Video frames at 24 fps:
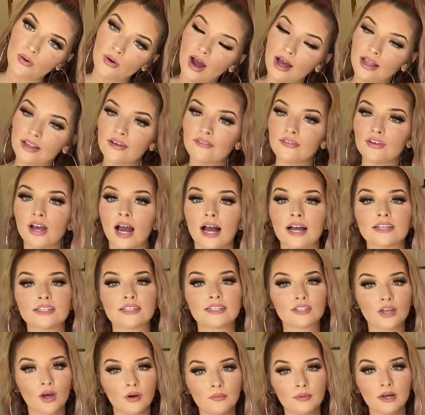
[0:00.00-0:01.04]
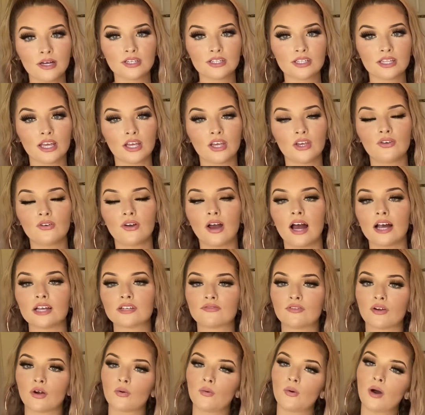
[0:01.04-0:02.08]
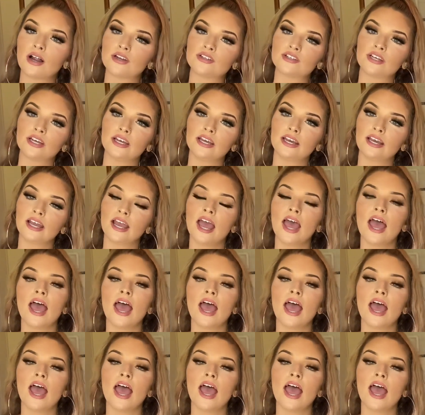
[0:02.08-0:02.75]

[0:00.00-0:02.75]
I love you guys so much. Thank you guys for watching